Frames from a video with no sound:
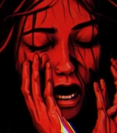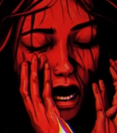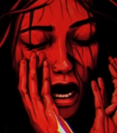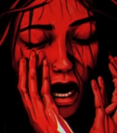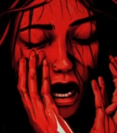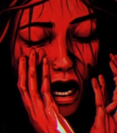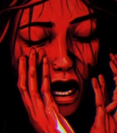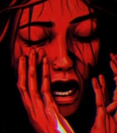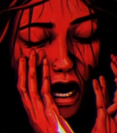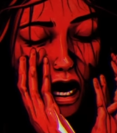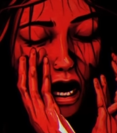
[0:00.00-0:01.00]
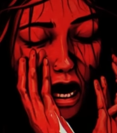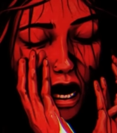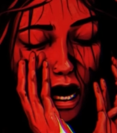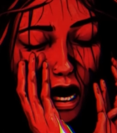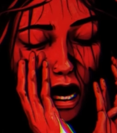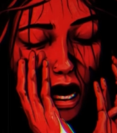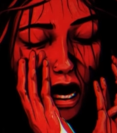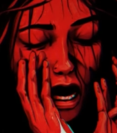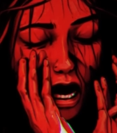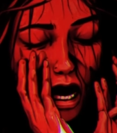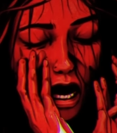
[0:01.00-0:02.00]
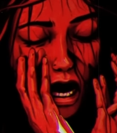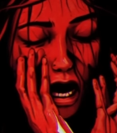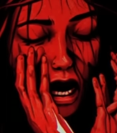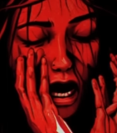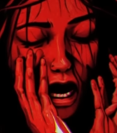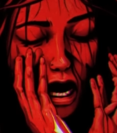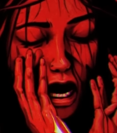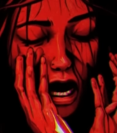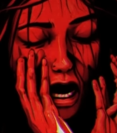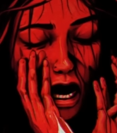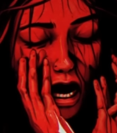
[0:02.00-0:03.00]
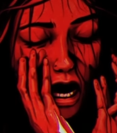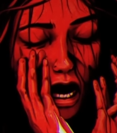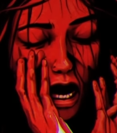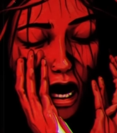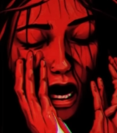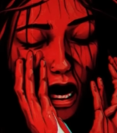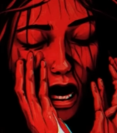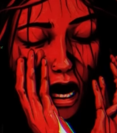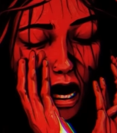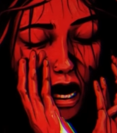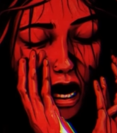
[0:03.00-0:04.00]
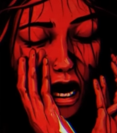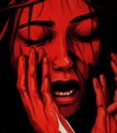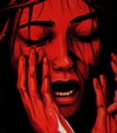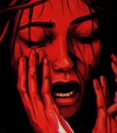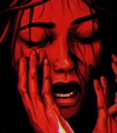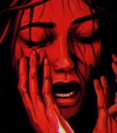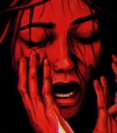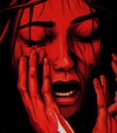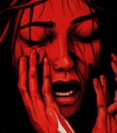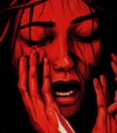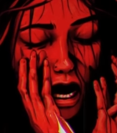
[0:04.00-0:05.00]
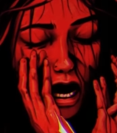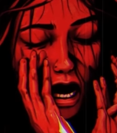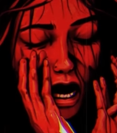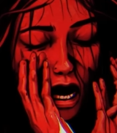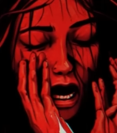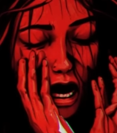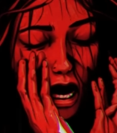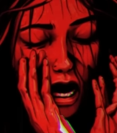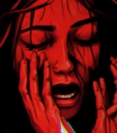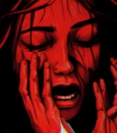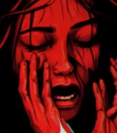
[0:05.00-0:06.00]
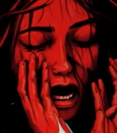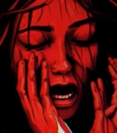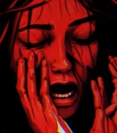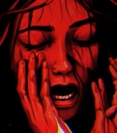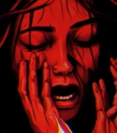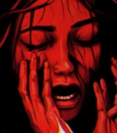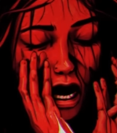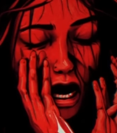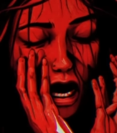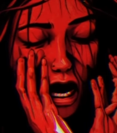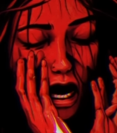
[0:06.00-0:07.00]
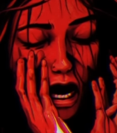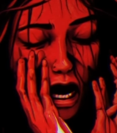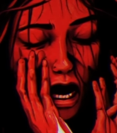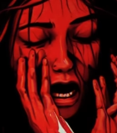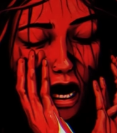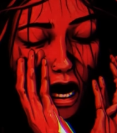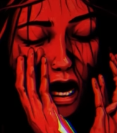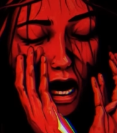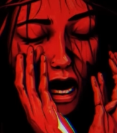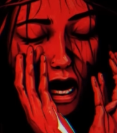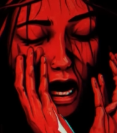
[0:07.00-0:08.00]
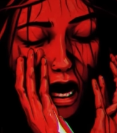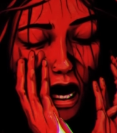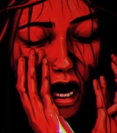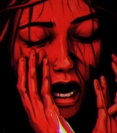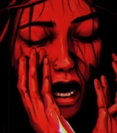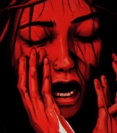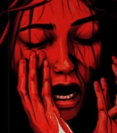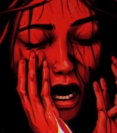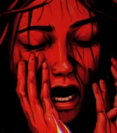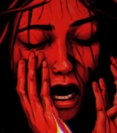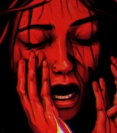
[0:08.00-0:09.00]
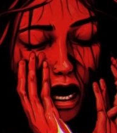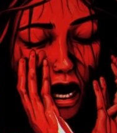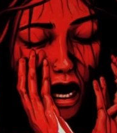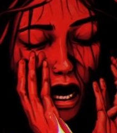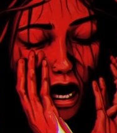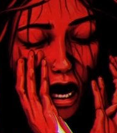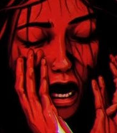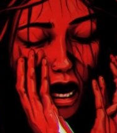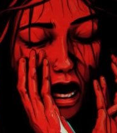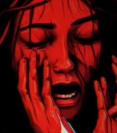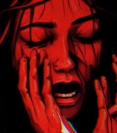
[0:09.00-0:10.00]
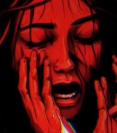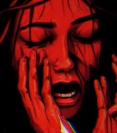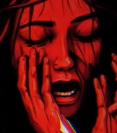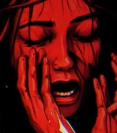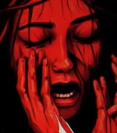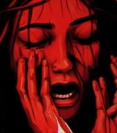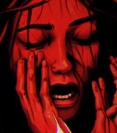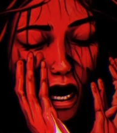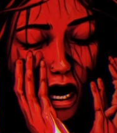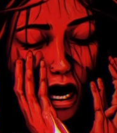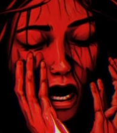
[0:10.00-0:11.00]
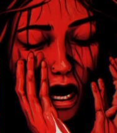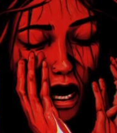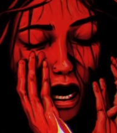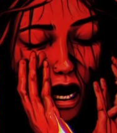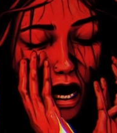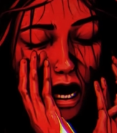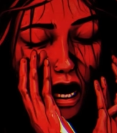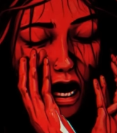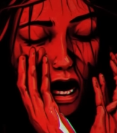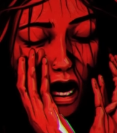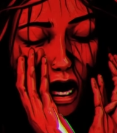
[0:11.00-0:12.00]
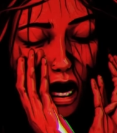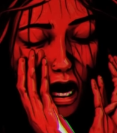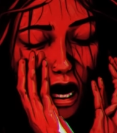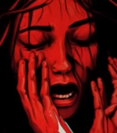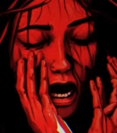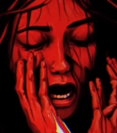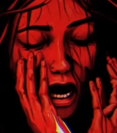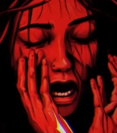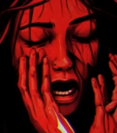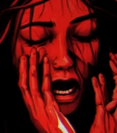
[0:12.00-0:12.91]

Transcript: from the vines and intertwined over the women's ears like lace. Serena shuddered. Again, her body moved on its own and she stepped closer.